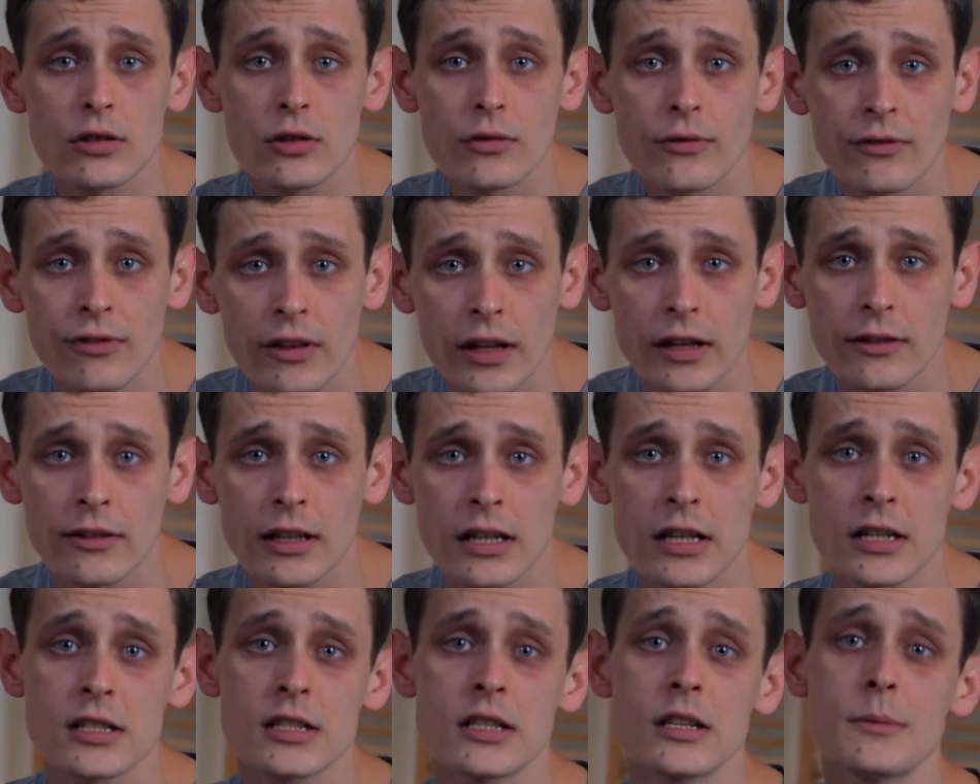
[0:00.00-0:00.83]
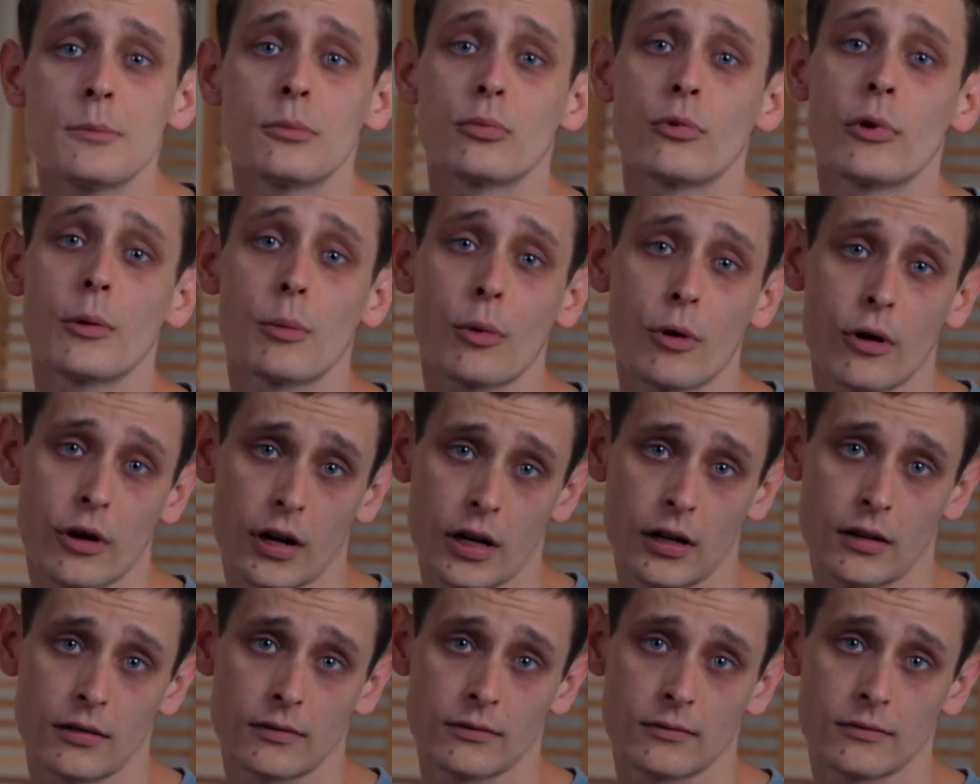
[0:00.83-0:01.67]
the Flagship
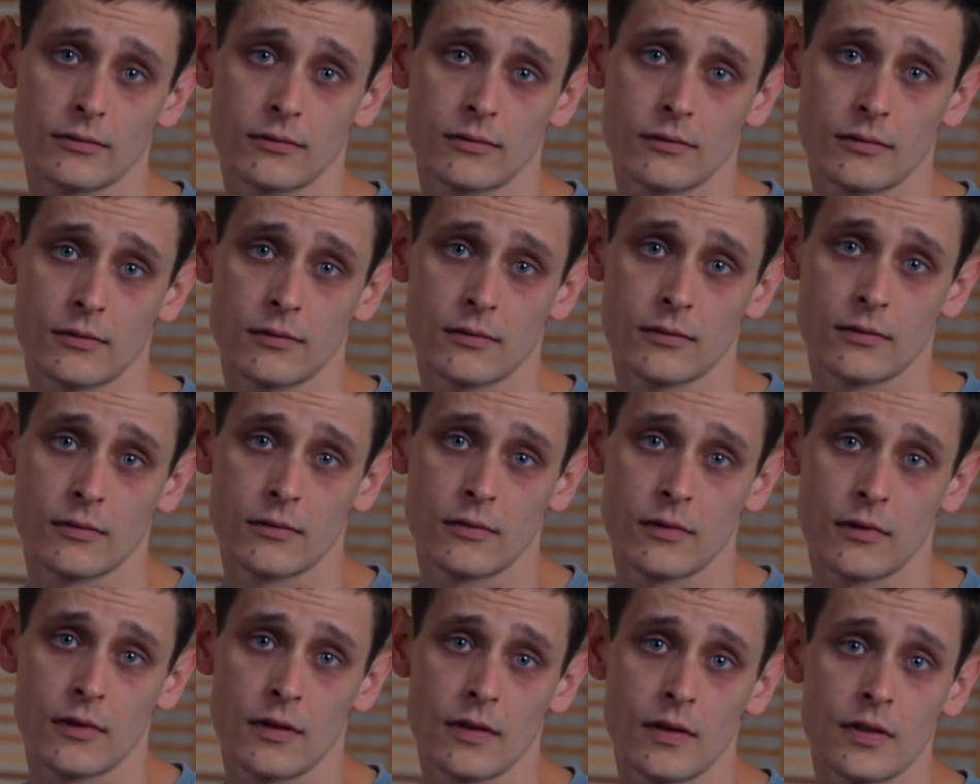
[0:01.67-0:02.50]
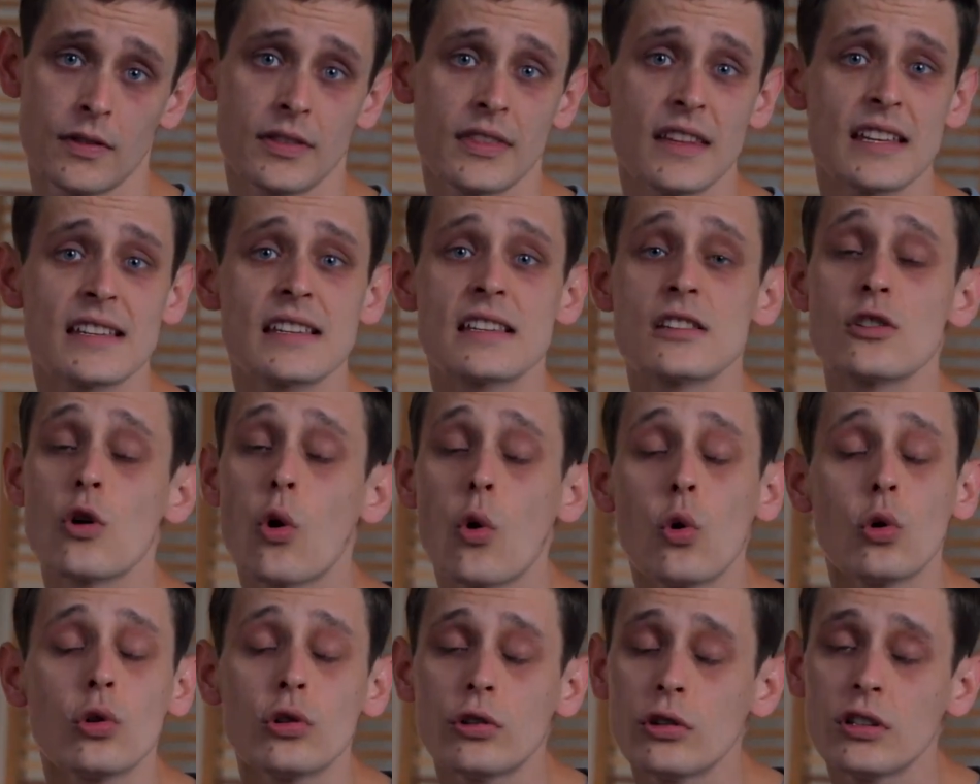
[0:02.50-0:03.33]
reporting. This is
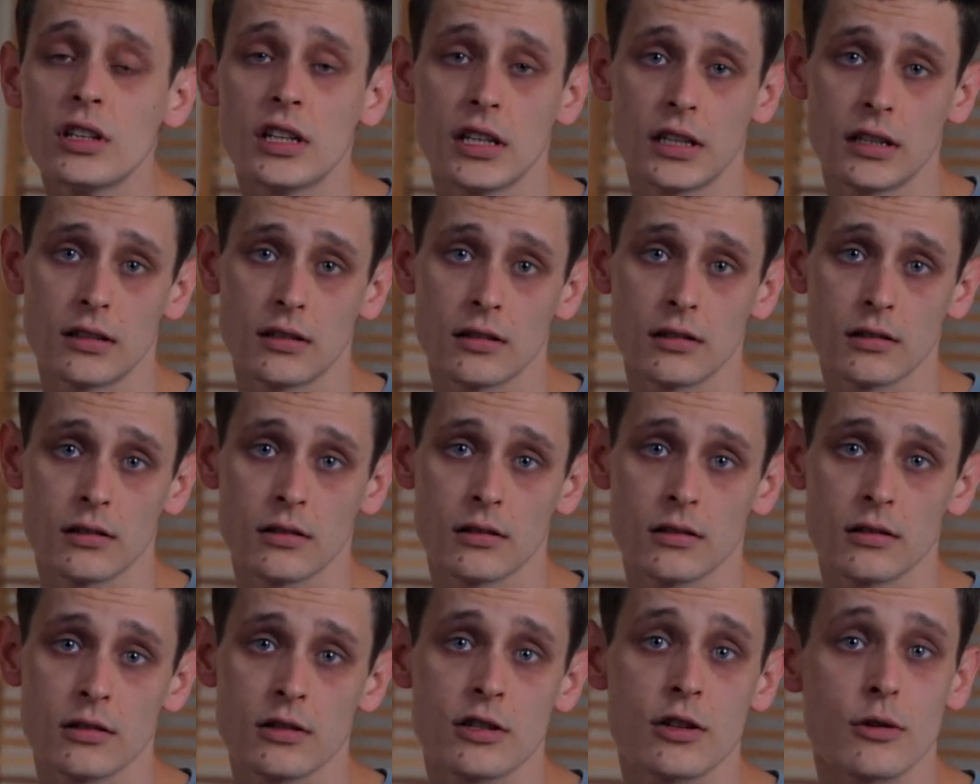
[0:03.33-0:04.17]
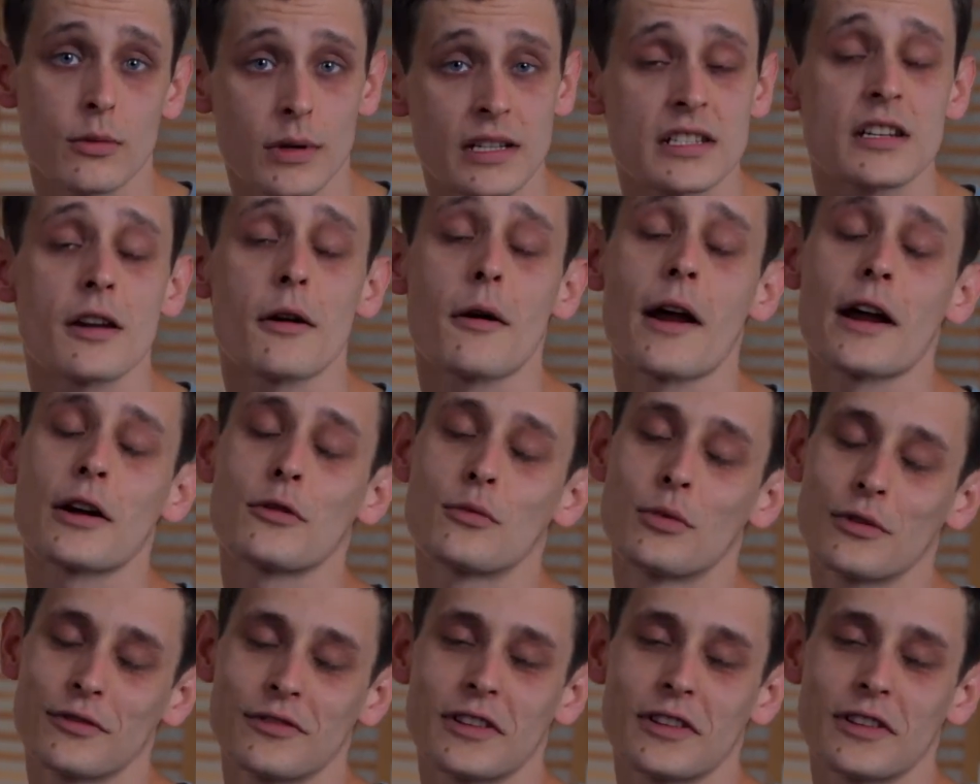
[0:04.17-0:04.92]
all you need to interact with